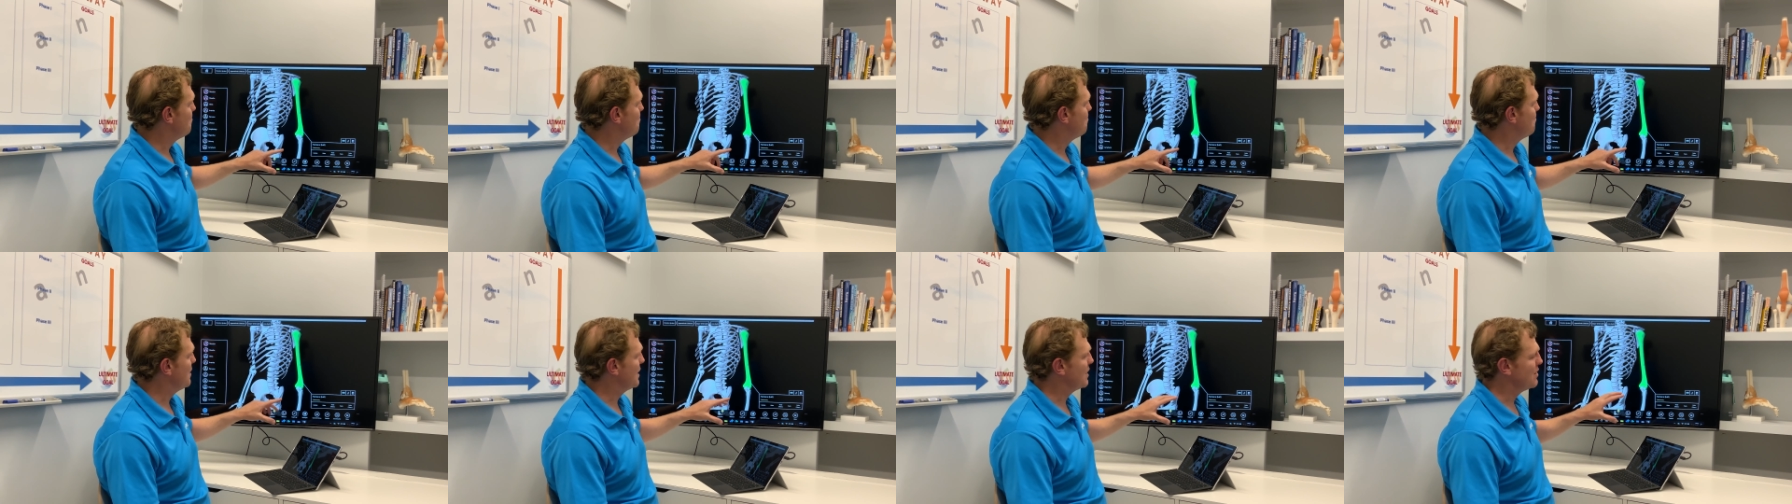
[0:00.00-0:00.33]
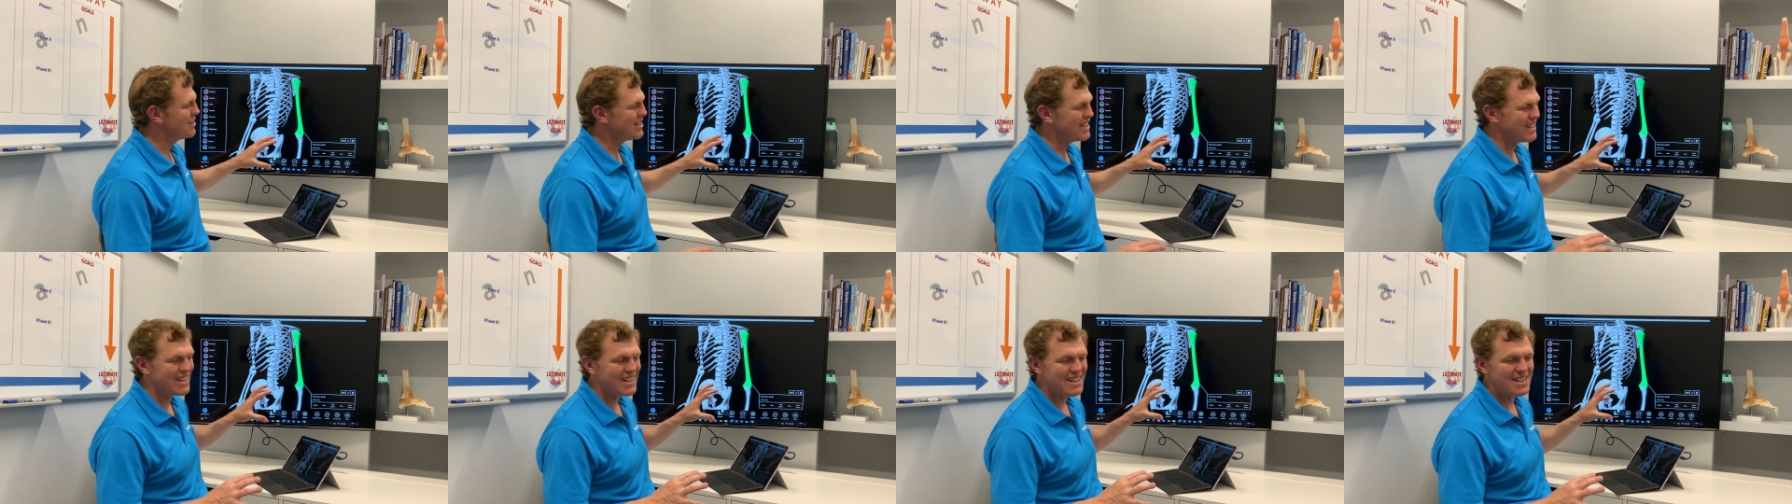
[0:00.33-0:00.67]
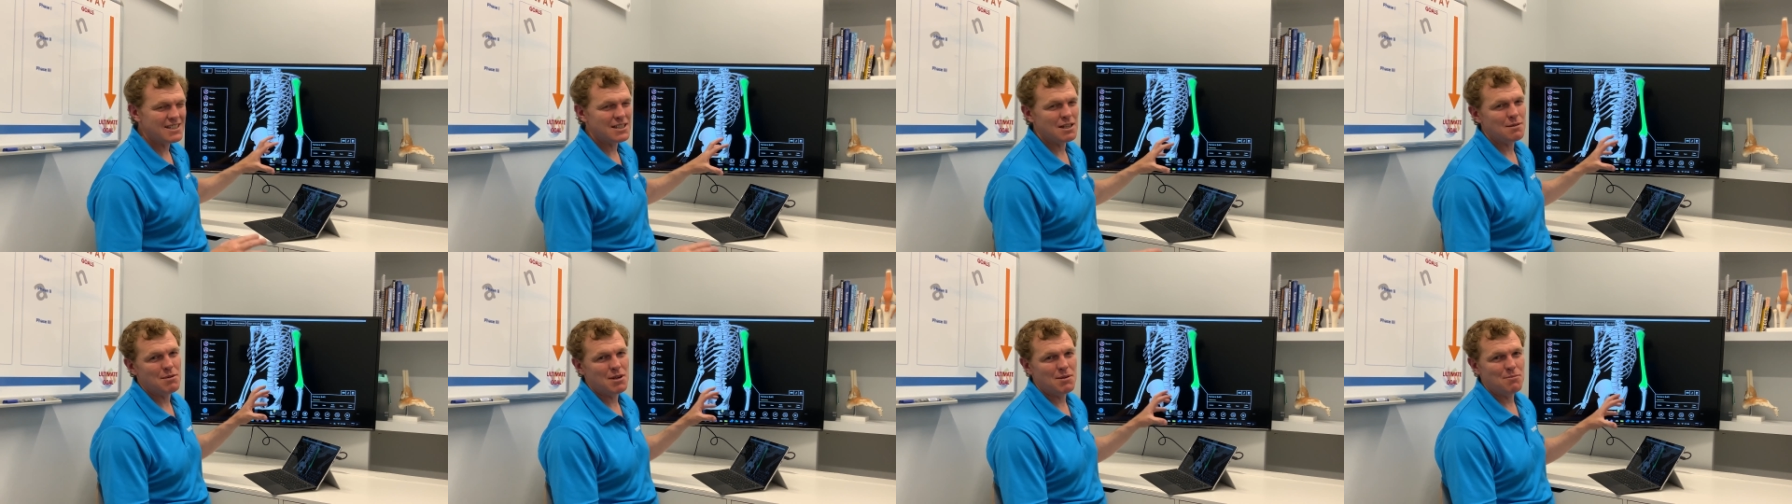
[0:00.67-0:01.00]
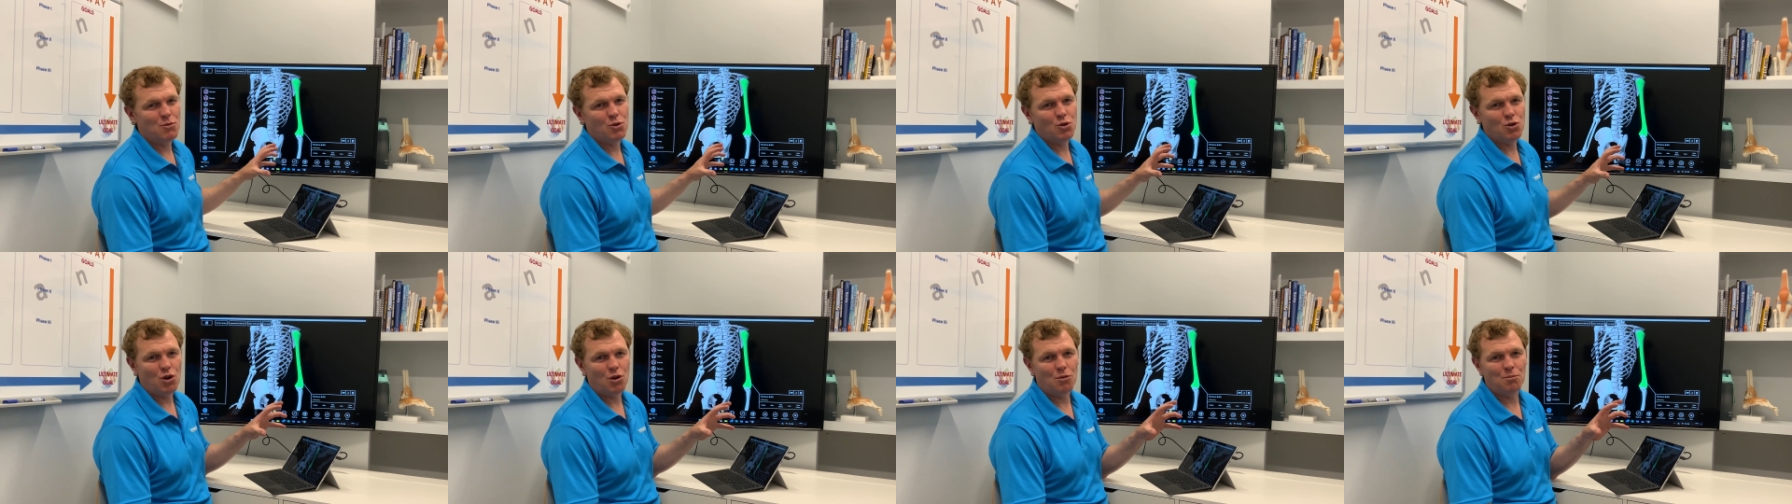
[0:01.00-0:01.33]
Because it is a bit
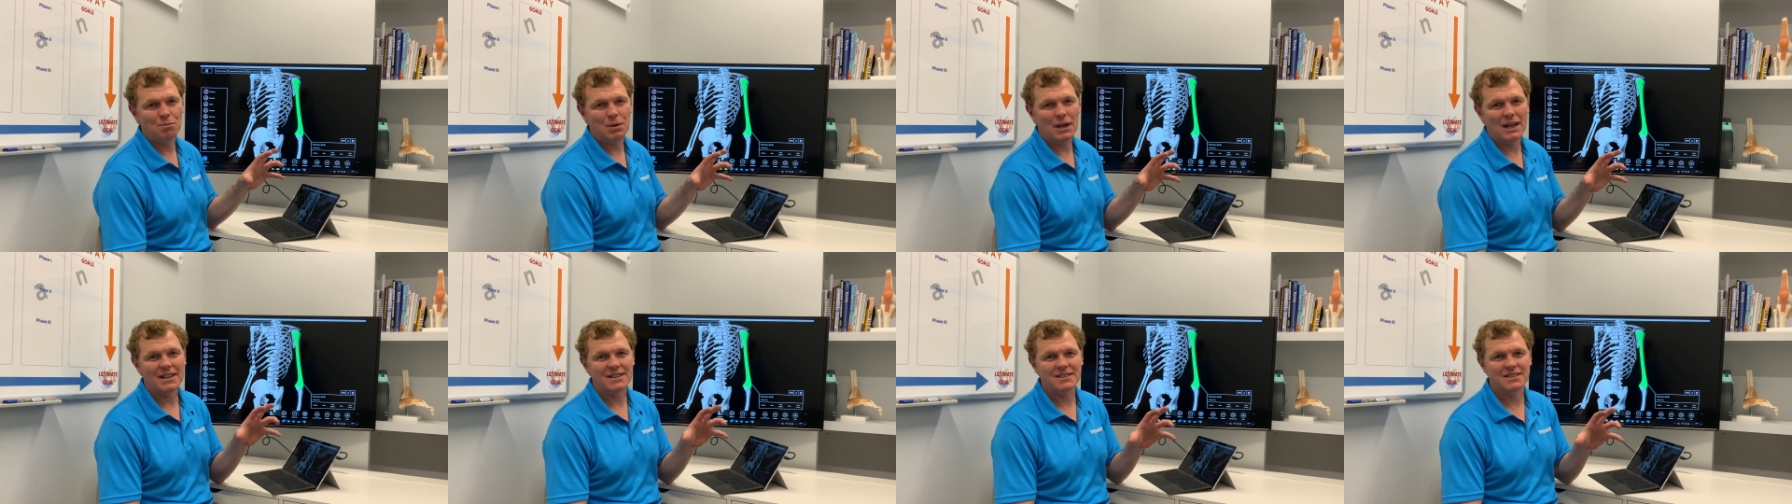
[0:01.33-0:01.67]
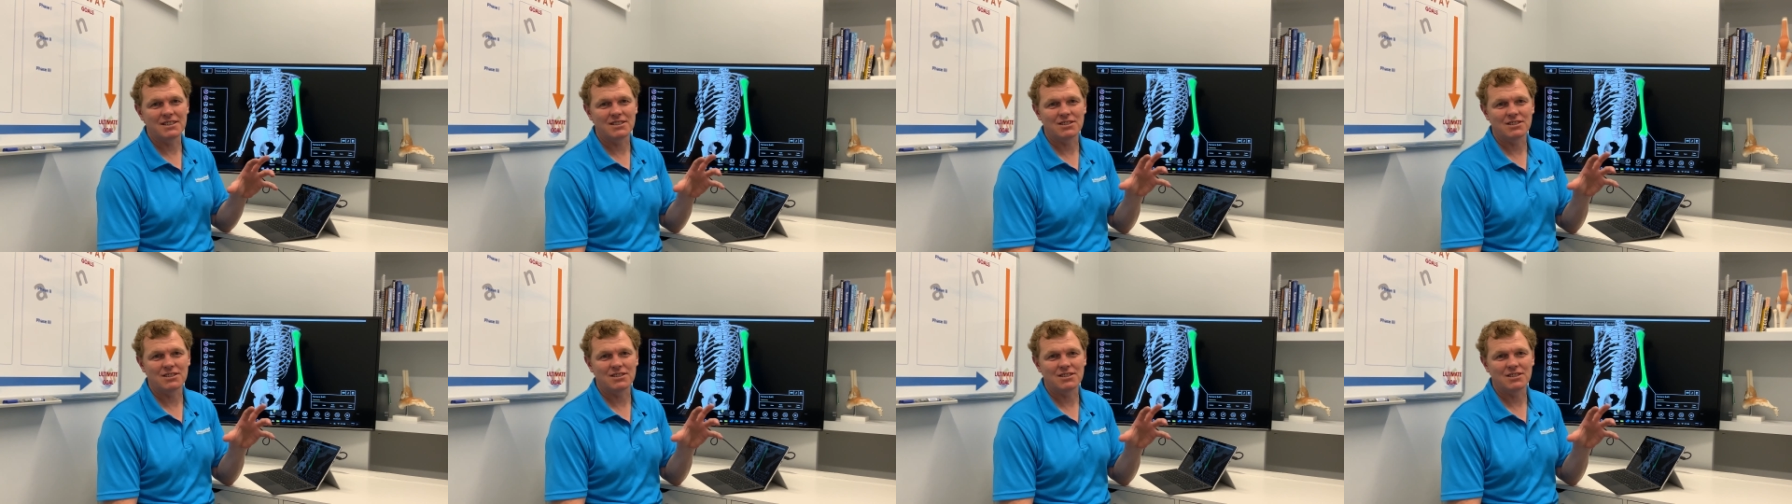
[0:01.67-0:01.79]
more complex.